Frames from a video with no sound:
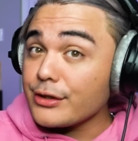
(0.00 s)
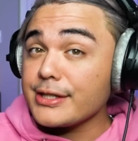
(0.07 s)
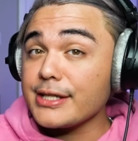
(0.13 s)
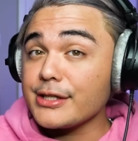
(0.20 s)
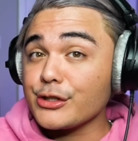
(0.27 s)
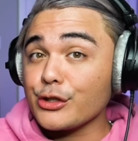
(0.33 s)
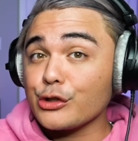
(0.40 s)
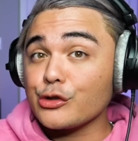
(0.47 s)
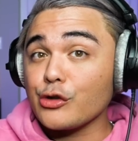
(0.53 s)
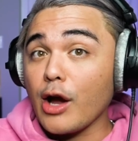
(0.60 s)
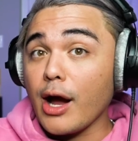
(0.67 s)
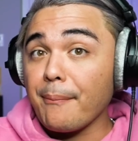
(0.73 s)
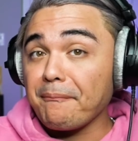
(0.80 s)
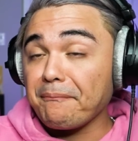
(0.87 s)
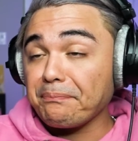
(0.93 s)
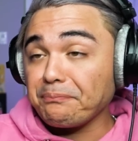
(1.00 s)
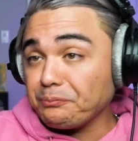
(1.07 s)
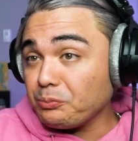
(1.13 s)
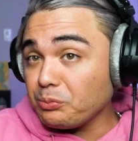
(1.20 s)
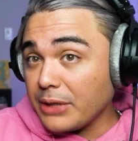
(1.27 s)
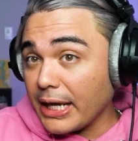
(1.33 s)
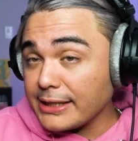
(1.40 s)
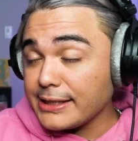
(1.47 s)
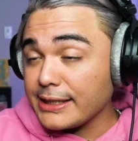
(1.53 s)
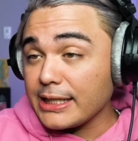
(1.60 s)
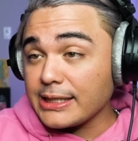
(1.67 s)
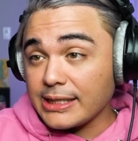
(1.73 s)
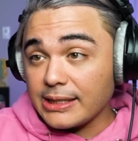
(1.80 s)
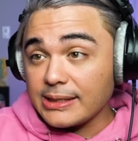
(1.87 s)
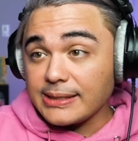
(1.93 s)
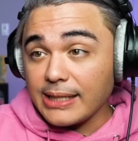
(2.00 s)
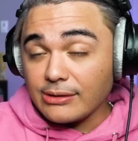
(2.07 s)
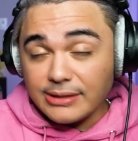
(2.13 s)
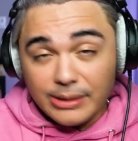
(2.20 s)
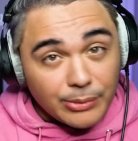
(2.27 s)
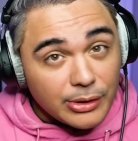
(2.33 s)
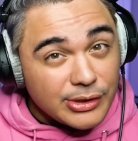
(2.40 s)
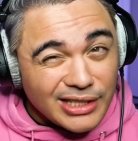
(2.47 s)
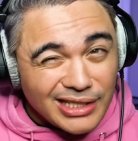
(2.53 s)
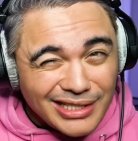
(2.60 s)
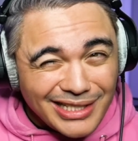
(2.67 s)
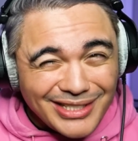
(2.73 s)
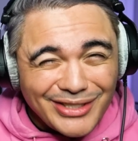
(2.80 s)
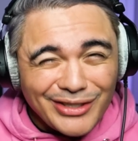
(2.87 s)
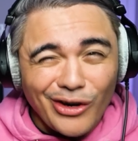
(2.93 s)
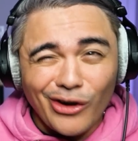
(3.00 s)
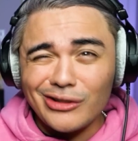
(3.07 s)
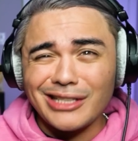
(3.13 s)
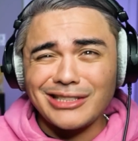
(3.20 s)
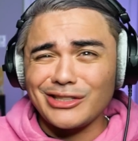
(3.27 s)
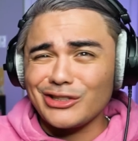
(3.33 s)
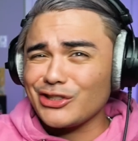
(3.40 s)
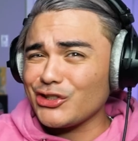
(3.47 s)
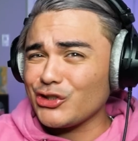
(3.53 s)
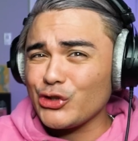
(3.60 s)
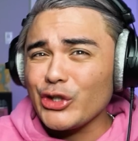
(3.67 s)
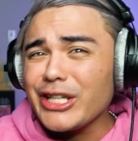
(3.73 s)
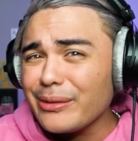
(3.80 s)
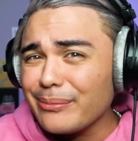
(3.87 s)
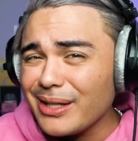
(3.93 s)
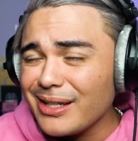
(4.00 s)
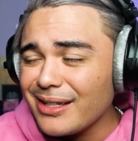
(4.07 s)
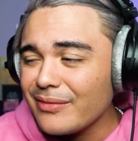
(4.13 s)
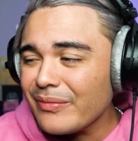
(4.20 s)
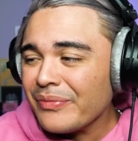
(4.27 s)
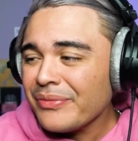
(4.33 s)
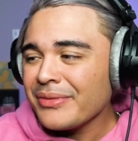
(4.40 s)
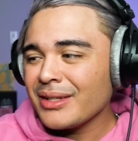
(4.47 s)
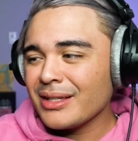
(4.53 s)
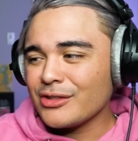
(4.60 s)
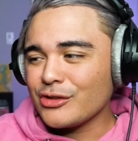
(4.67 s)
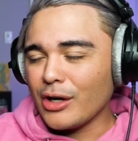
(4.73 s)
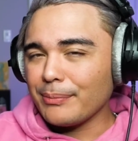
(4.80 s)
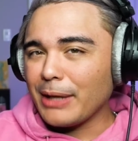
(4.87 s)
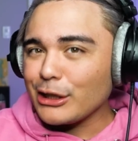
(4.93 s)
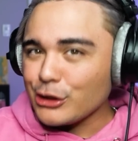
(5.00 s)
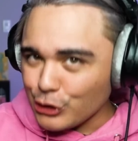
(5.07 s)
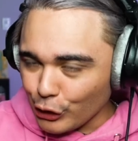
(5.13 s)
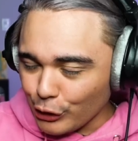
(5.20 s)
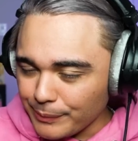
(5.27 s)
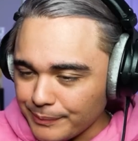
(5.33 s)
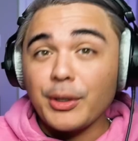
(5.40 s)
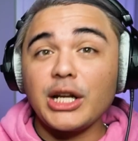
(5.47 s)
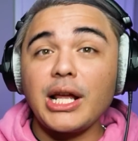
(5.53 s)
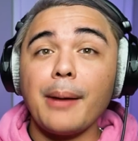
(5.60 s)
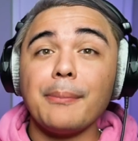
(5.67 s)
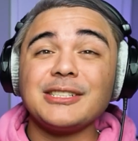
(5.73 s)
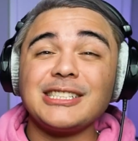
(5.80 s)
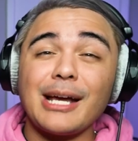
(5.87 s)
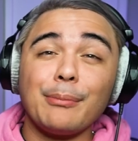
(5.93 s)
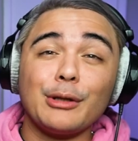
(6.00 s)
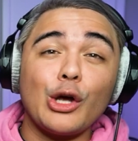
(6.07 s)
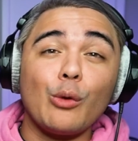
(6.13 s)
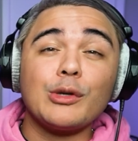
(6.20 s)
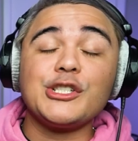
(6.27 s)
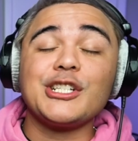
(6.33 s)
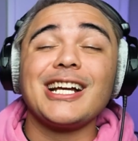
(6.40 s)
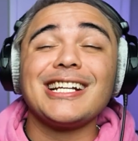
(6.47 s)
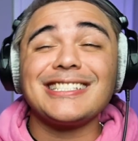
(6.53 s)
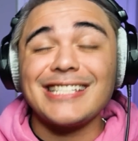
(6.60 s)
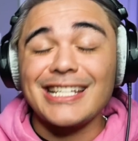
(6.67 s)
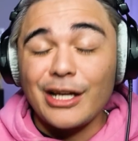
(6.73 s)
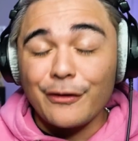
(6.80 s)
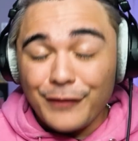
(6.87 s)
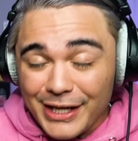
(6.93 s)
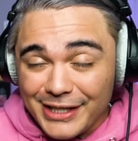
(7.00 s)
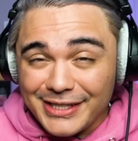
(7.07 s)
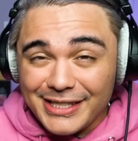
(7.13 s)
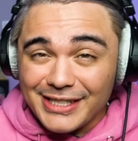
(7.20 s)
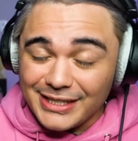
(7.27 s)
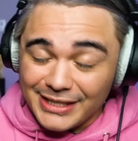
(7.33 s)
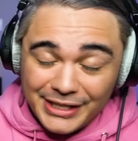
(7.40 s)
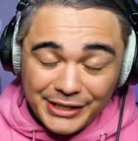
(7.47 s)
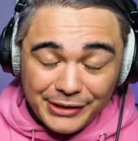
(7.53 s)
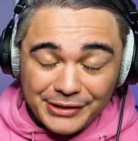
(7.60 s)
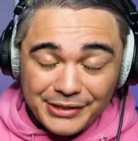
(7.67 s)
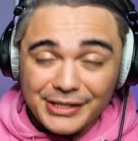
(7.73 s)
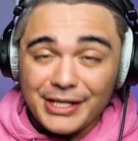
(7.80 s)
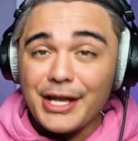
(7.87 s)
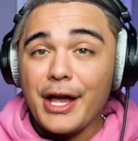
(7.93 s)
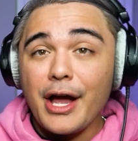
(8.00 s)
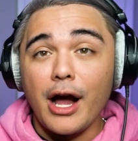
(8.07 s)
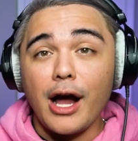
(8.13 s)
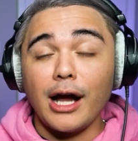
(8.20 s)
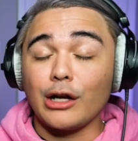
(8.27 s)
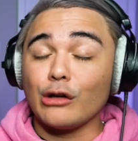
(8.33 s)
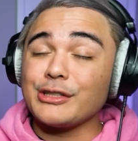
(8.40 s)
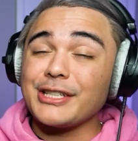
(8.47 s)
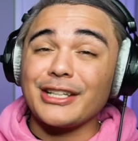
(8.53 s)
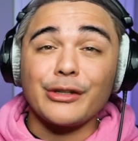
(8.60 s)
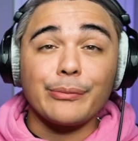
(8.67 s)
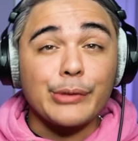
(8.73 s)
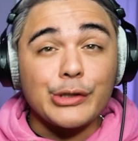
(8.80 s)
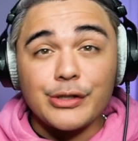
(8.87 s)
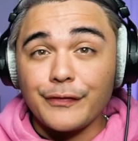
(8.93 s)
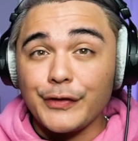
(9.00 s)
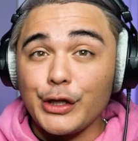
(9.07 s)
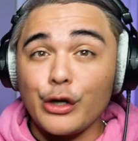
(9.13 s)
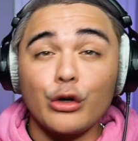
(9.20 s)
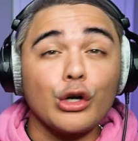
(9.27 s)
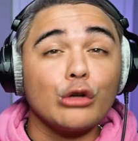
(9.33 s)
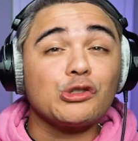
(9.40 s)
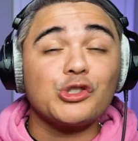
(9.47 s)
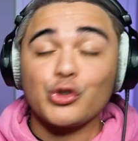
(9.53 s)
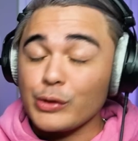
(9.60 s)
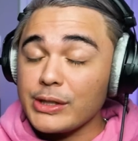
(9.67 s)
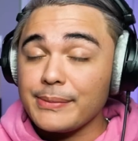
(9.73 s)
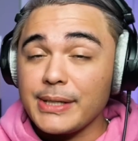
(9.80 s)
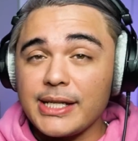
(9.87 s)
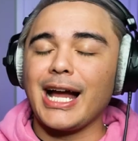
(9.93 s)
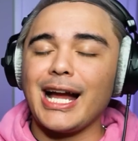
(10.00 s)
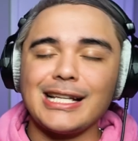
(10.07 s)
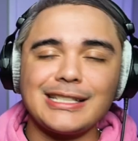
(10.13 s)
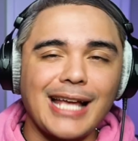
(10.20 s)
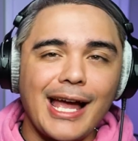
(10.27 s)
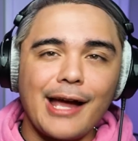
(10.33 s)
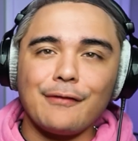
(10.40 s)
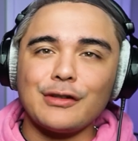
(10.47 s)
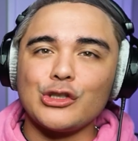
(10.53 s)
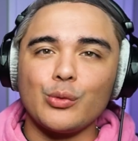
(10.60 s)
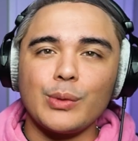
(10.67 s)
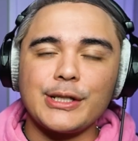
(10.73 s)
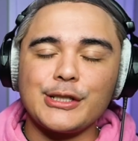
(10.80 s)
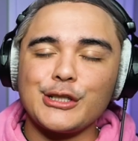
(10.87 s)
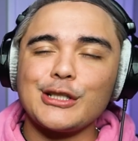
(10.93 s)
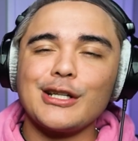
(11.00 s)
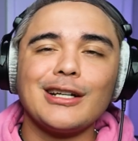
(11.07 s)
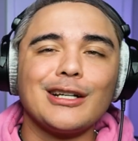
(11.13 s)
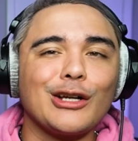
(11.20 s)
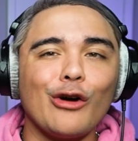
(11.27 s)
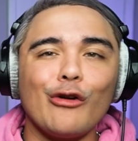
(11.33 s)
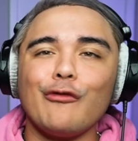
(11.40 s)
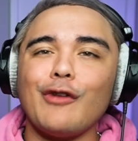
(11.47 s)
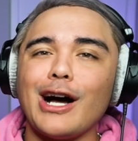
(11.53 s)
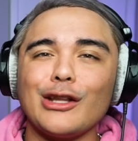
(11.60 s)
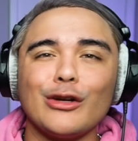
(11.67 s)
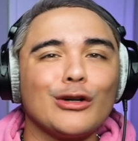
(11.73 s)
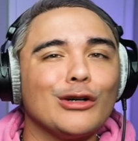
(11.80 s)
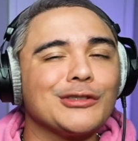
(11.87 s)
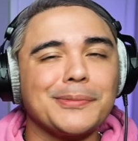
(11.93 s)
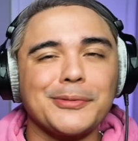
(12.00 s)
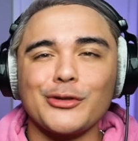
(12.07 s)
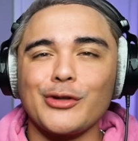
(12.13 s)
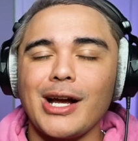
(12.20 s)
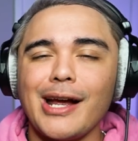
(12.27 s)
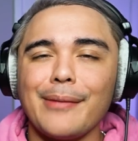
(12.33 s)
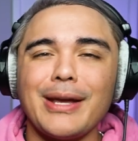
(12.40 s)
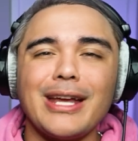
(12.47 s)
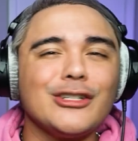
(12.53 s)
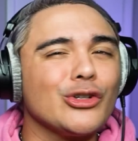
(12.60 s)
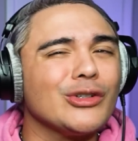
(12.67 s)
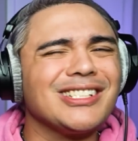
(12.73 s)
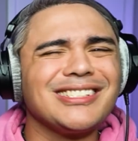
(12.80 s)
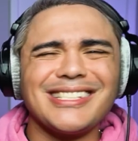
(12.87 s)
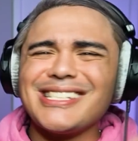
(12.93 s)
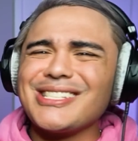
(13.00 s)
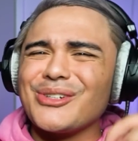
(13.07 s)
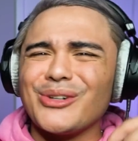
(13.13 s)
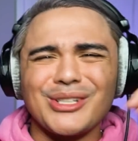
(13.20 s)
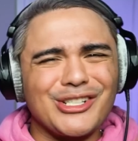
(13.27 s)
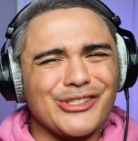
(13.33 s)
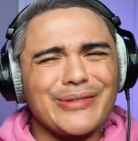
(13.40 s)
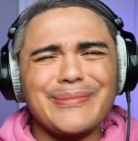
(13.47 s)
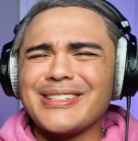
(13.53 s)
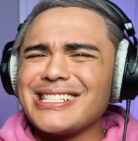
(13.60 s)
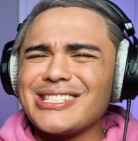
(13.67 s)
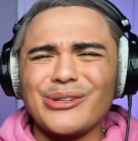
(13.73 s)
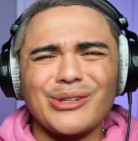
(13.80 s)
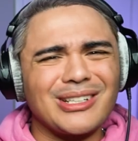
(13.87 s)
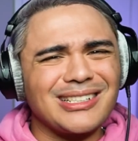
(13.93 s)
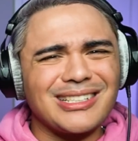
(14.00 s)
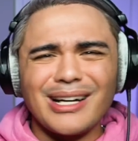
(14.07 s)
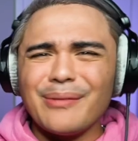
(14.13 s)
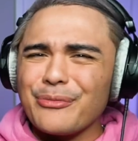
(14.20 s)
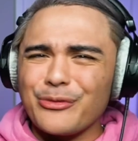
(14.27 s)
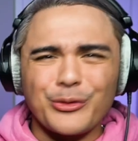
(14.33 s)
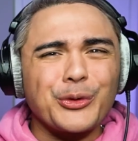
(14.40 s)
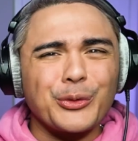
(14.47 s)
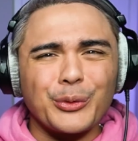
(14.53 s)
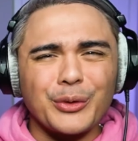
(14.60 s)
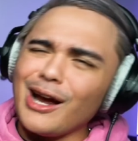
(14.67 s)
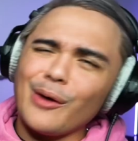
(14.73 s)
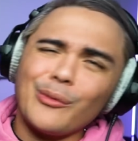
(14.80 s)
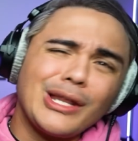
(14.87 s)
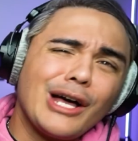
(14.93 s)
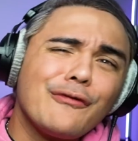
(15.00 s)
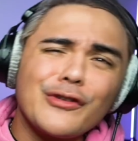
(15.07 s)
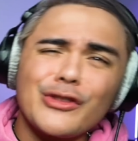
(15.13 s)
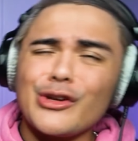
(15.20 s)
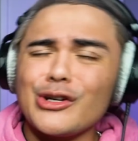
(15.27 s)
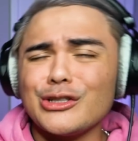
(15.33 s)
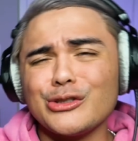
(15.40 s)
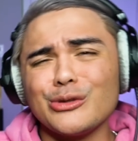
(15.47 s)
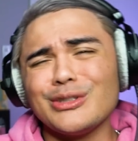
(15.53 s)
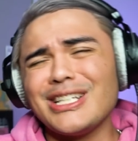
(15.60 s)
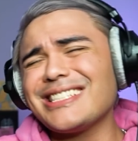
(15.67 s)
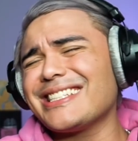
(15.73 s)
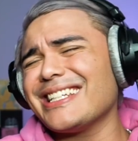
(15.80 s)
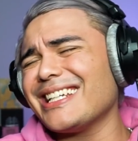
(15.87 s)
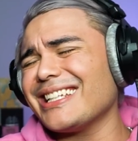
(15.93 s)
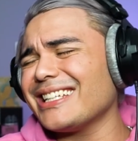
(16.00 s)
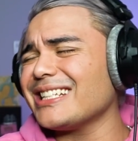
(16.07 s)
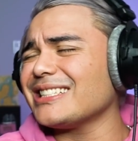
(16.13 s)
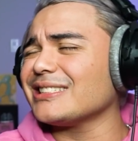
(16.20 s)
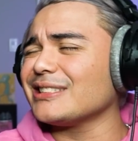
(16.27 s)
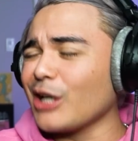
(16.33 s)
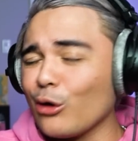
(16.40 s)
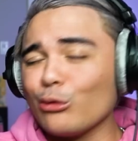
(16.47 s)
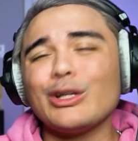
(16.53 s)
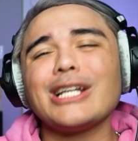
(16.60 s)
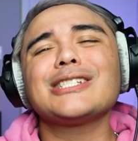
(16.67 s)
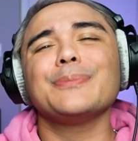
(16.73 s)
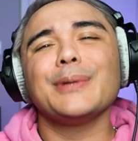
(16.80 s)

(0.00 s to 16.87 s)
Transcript: teaser, so I'm guessing it's gonna sound similar to the teaser, or unless they're just tricking me. So I'm not sure. Put a comment down below what you guys think of ITZY sneakers. Go check out the music video, go stream it. Guys, I have a Twitch. Go follow, go subscribe, and join the Discord, the Dreamer Discord. Come through. right, without further ado, let's get it. Let's go, let's